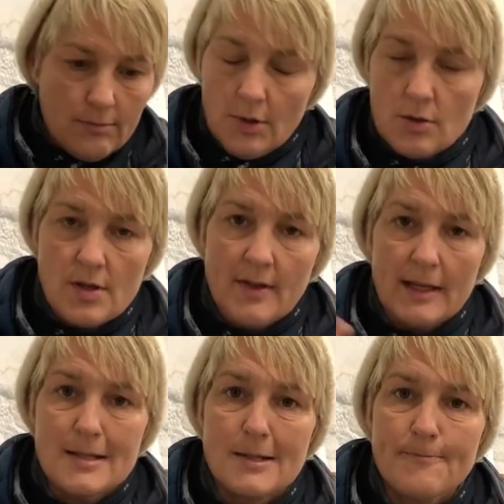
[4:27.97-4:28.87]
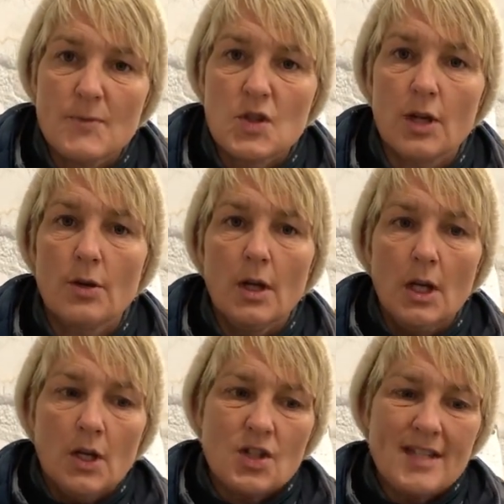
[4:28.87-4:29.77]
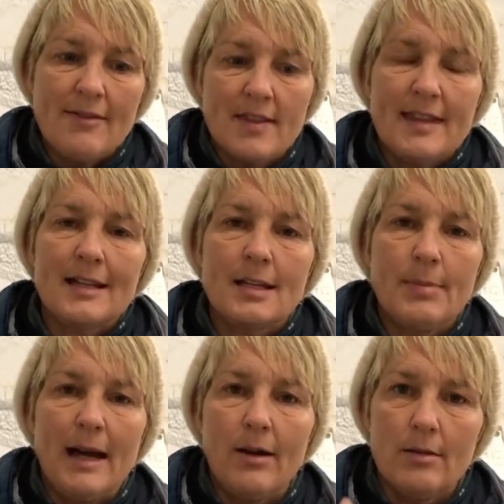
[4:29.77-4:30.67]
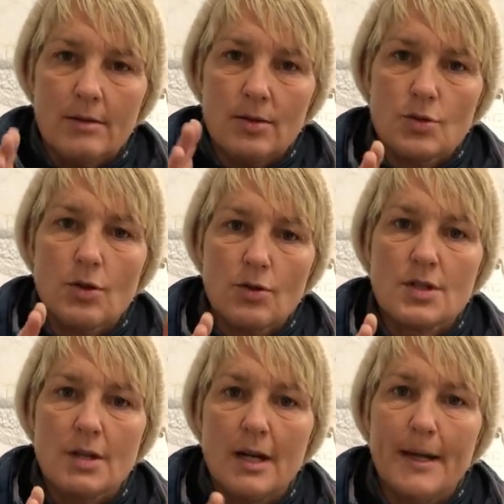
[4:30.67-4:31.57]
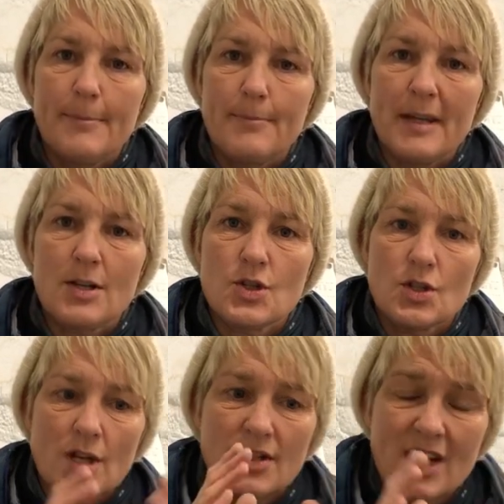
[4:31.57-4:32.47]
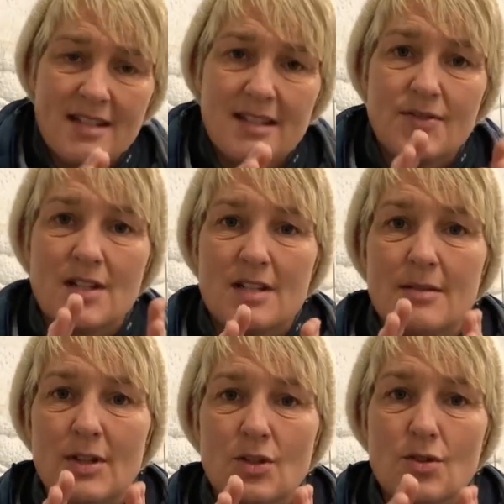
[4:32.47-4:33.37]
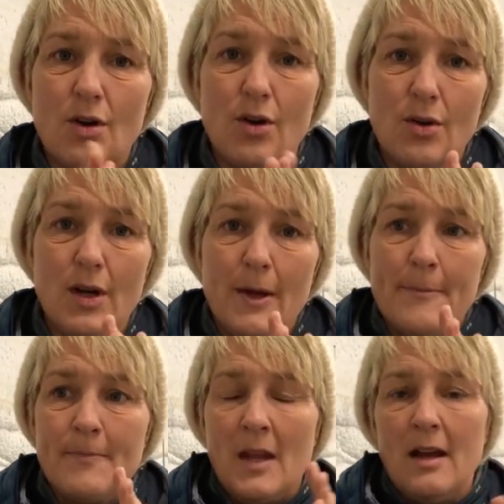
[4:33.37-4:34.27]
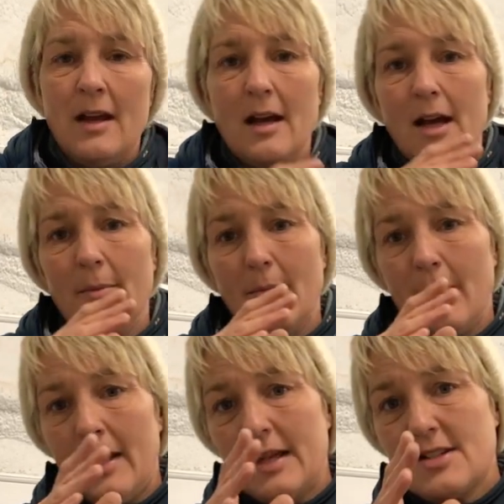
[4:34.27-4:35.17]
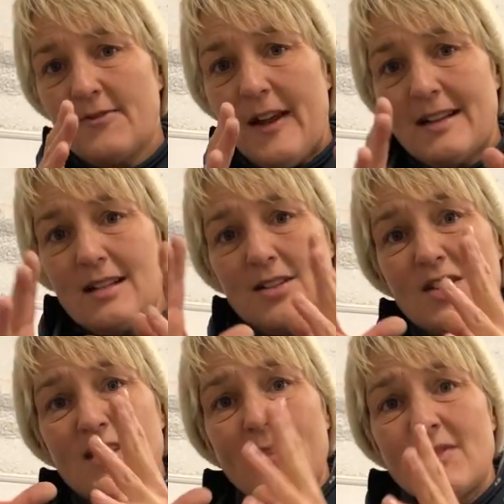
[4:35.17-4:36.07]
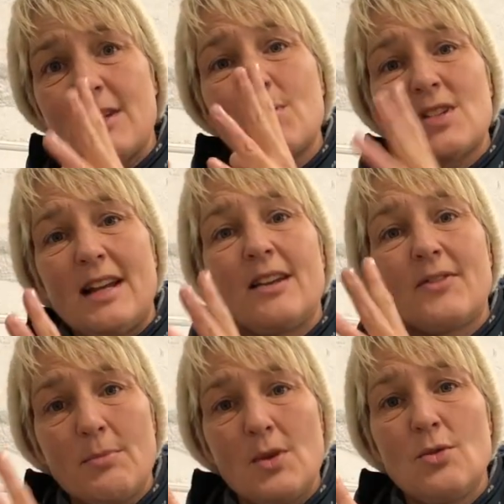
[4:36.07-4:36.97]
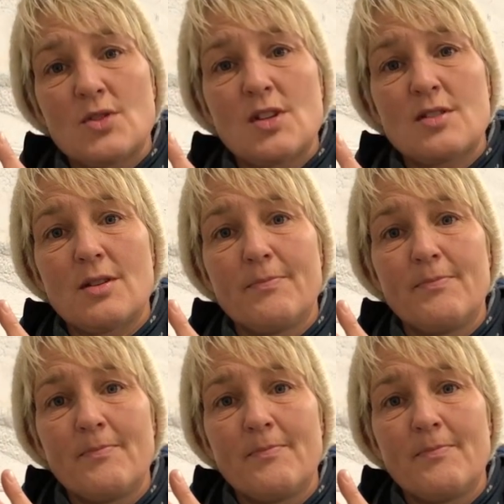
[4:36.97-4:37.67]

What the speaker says: lots of things. So just have a think about your dog's diet, because your digestive system in your dog is affected to 70% of the immune system.